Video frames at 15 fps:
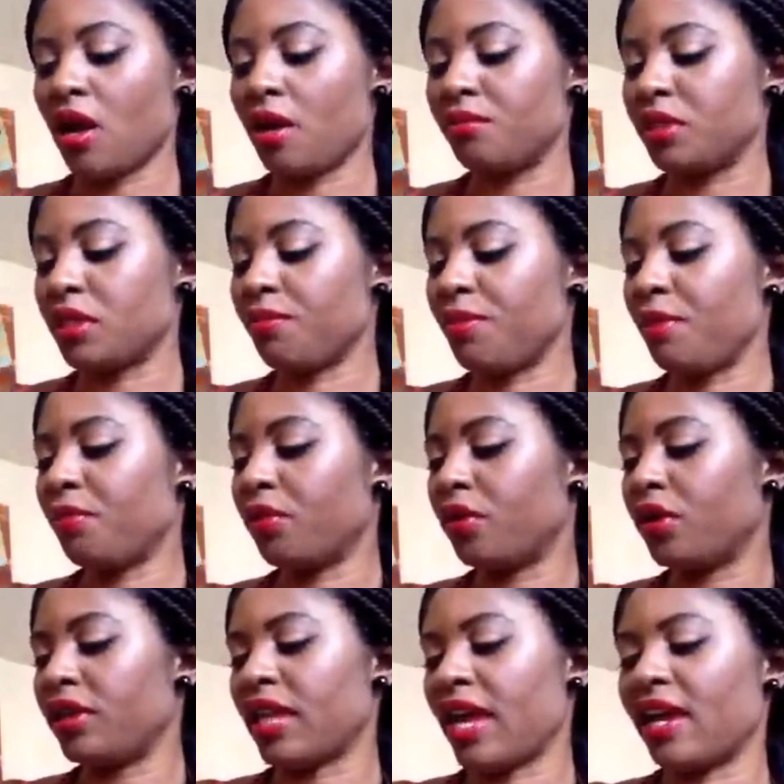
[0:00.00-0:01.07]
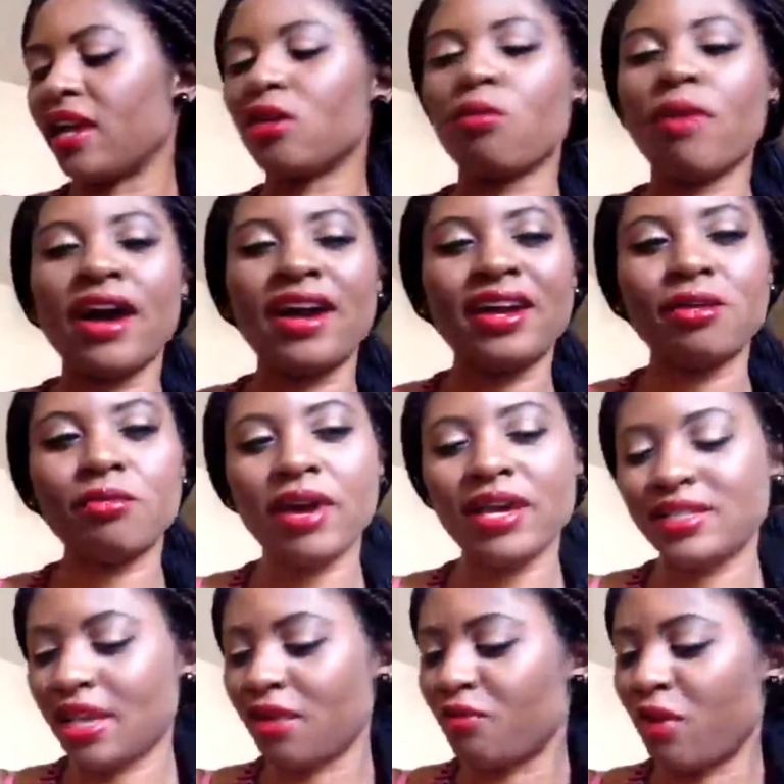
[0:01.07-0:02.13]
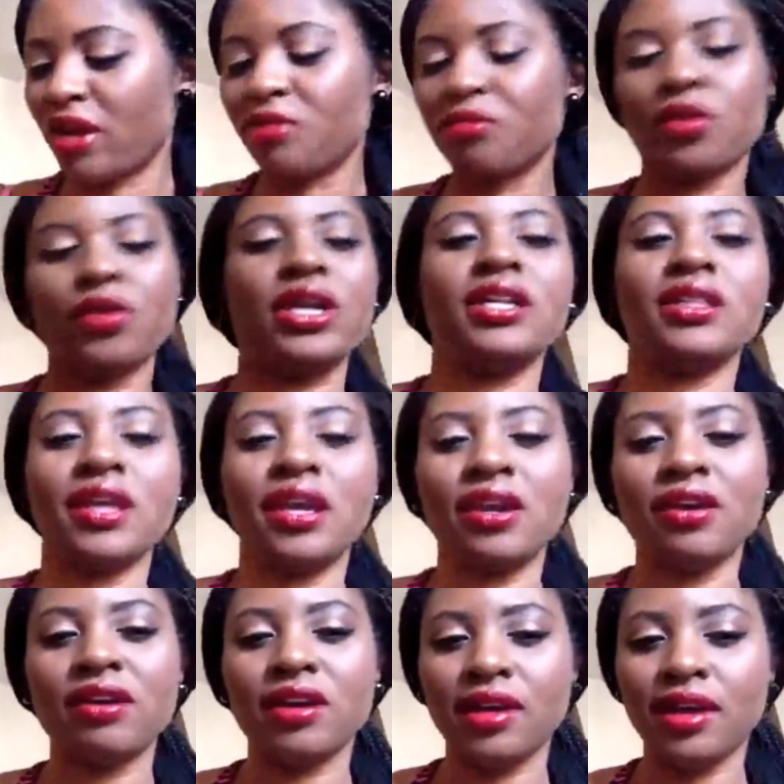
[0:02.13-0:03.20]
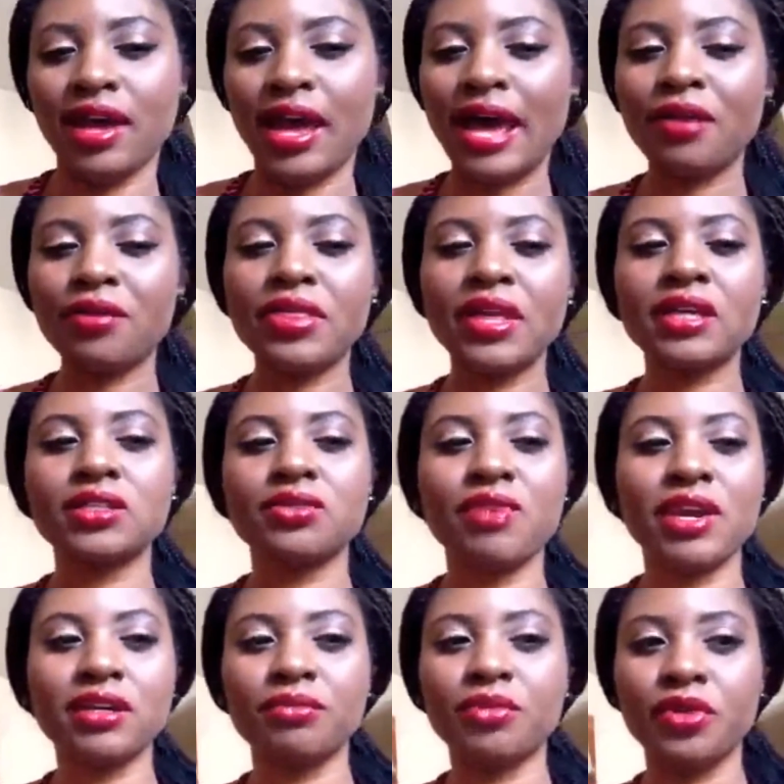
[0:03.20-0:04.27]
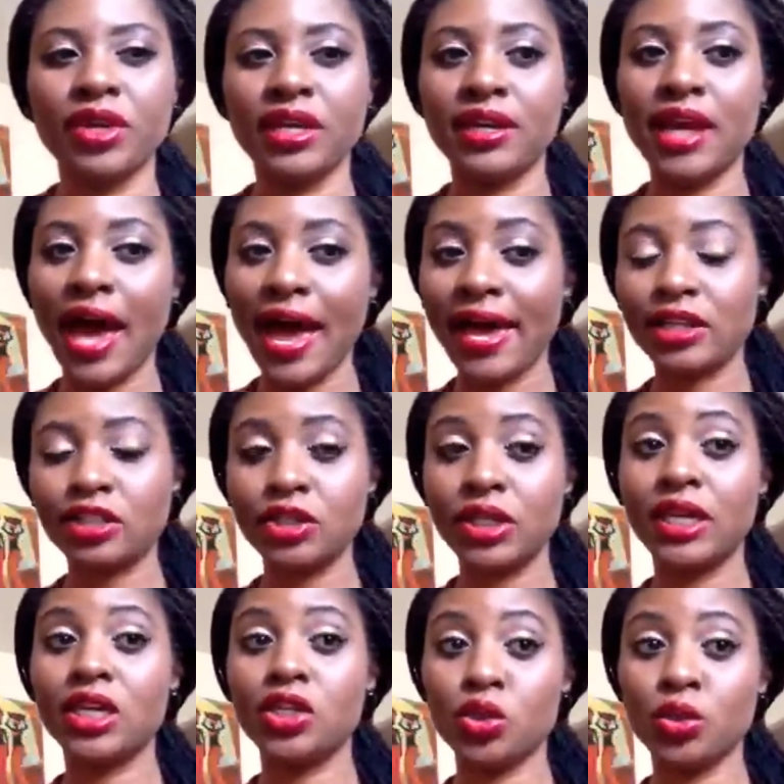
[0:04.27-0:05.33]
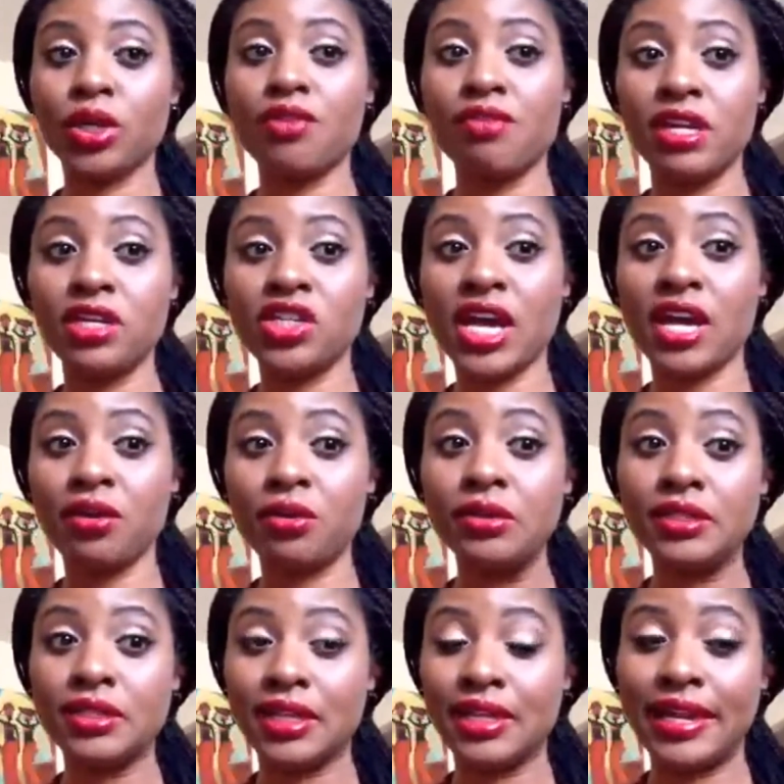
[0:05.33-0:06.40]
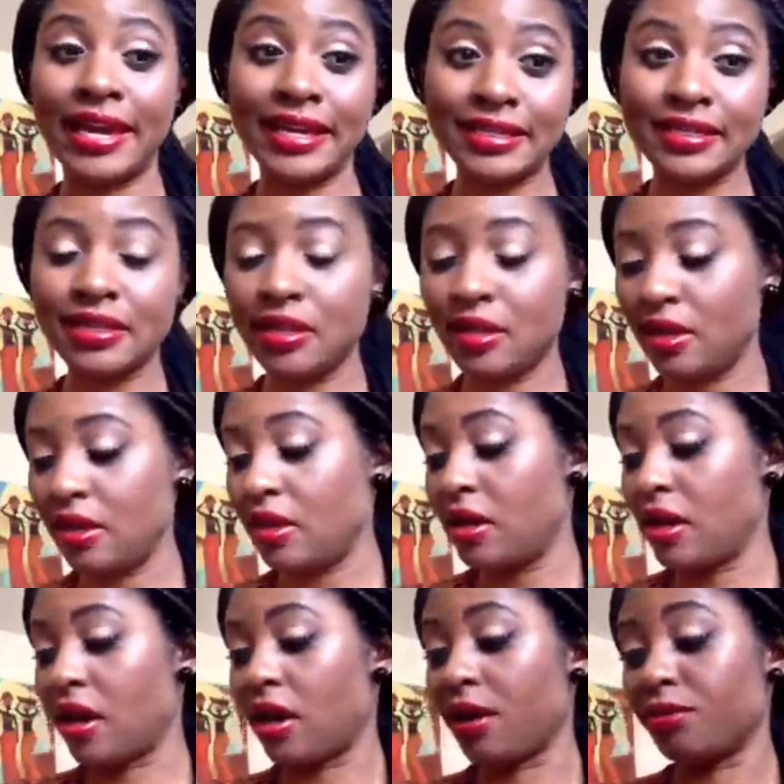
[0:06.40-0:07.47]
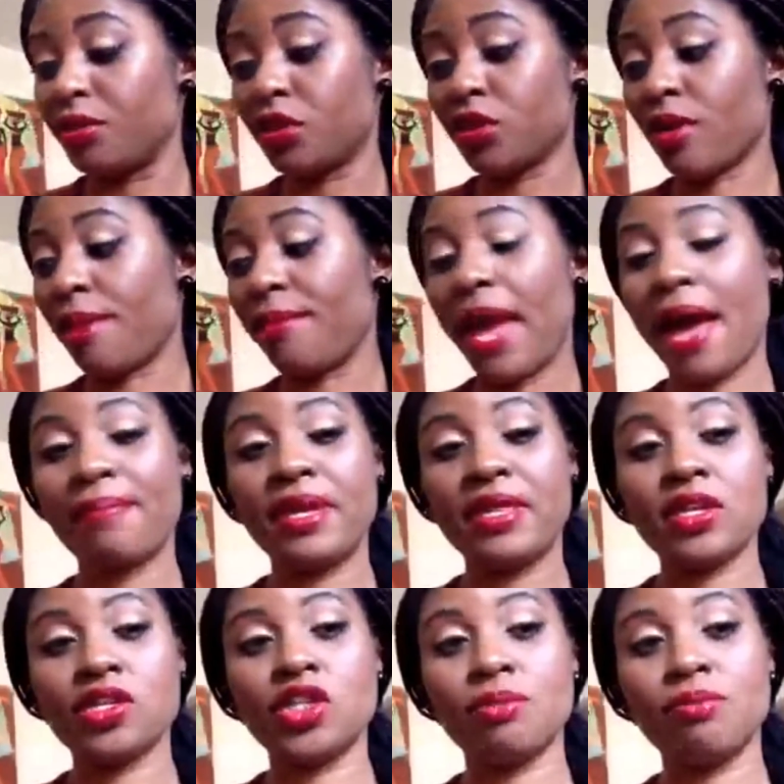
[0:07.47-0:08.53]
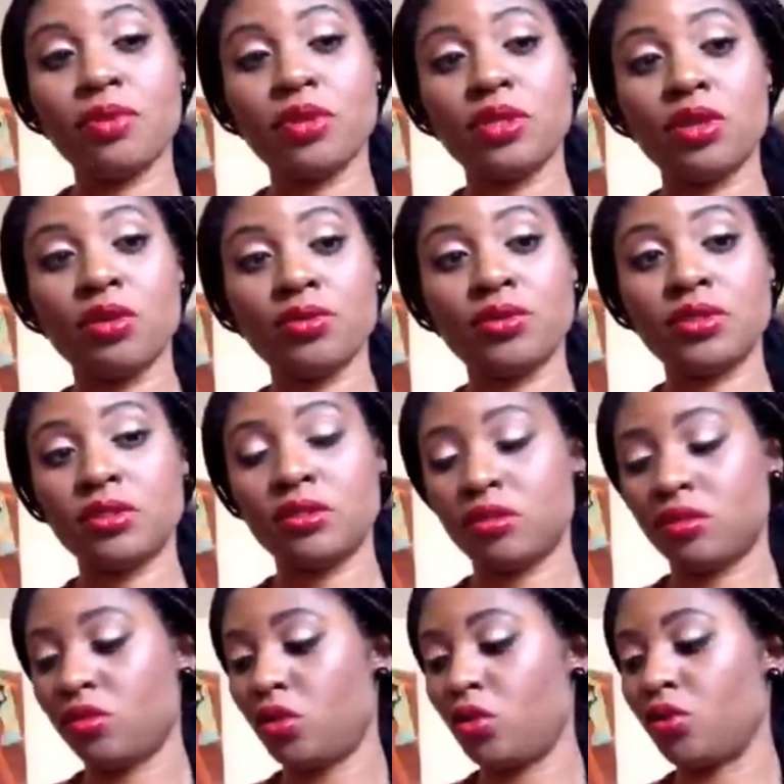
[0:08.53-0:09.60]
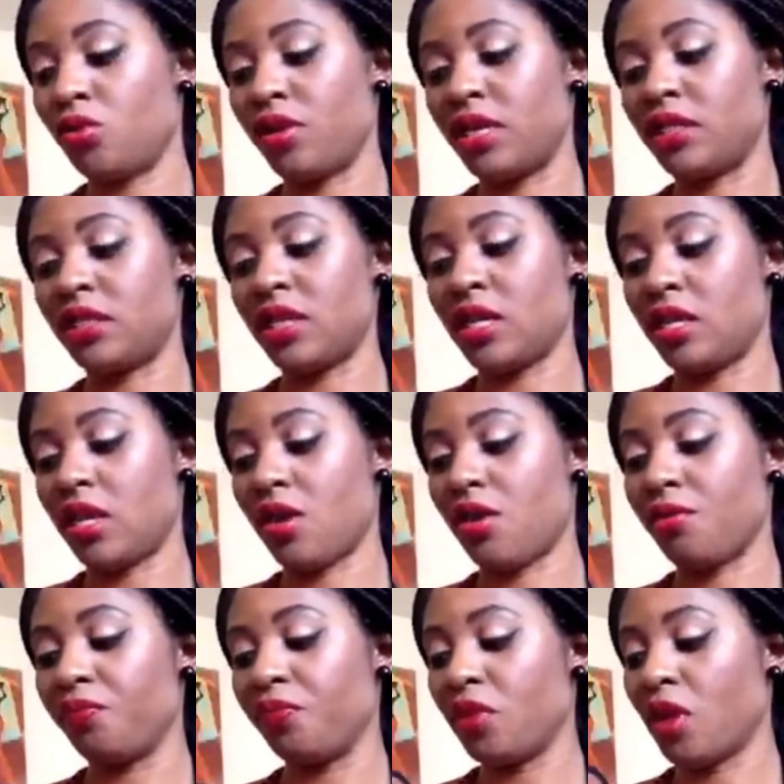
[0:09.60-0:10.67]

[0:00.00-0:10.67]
Some people are like, why is that random green there? I don't think it's a random green. I actually enjoy green shadows a lot, so I'm happy that she put those 2 greens in there.